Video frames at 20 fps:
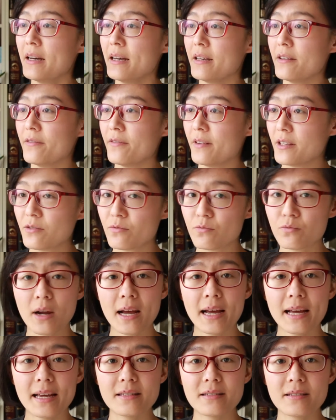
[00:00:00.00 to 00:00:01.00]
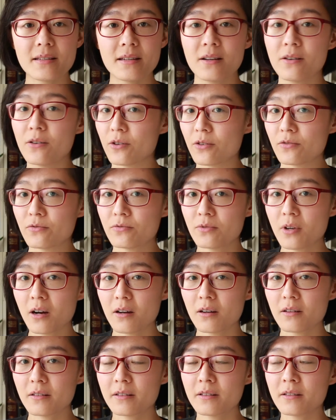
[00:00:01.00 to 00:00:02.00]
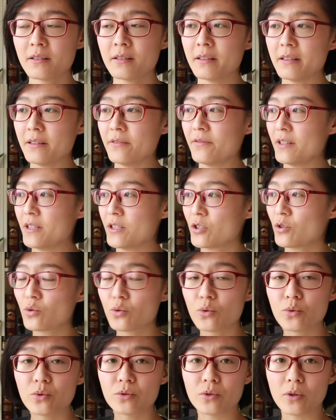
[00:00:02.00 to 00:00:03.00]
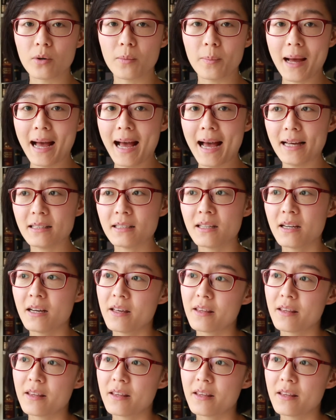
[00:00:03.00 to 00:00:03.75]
if it's right or wrong, if it's good or bad.